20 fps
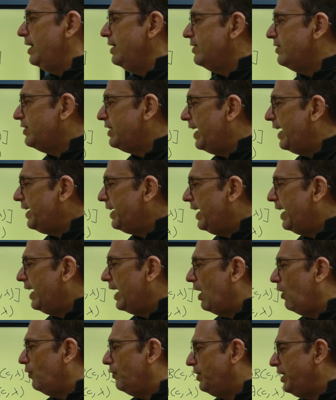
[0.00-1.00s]

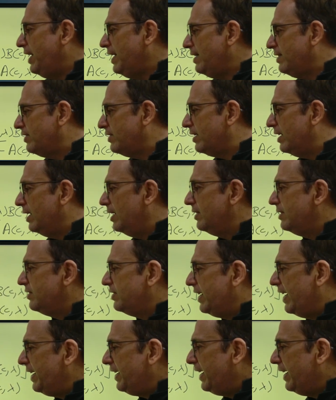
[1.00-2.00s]
reinstated or
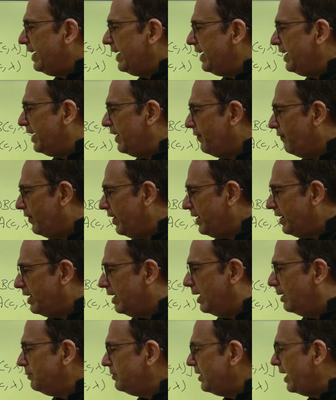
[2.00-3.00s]
restated in different
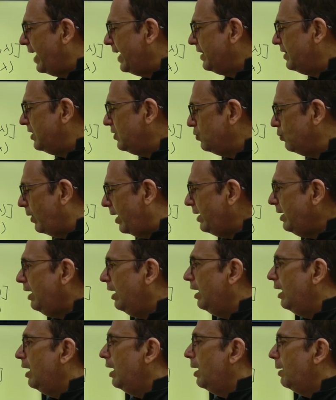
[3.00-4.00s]
terms like this
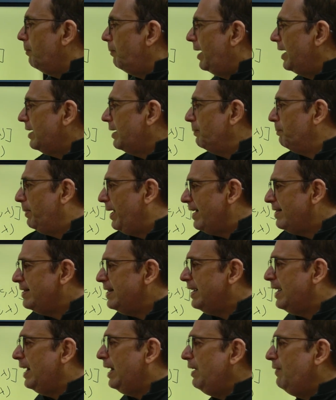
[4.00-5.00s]
one. But
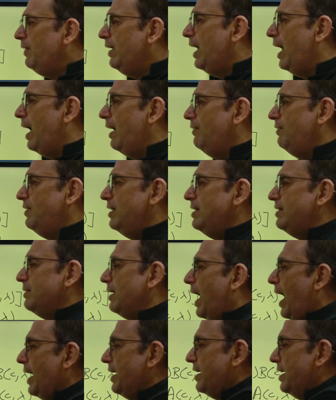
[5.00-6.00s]
basically we have
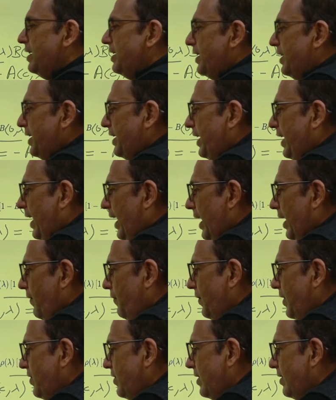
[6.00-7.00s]
this identity
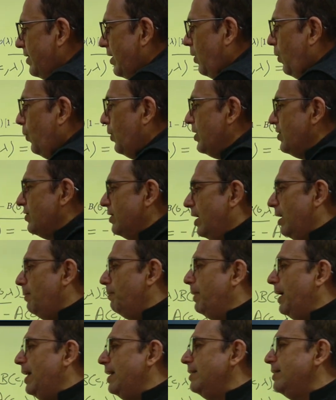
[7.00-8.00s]
here, which is the
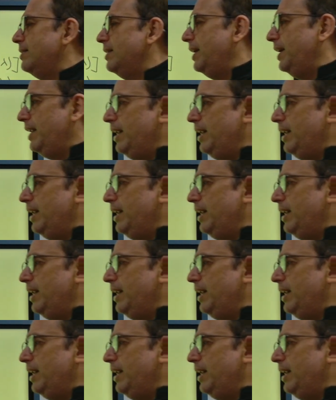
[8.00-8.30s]
original Bell's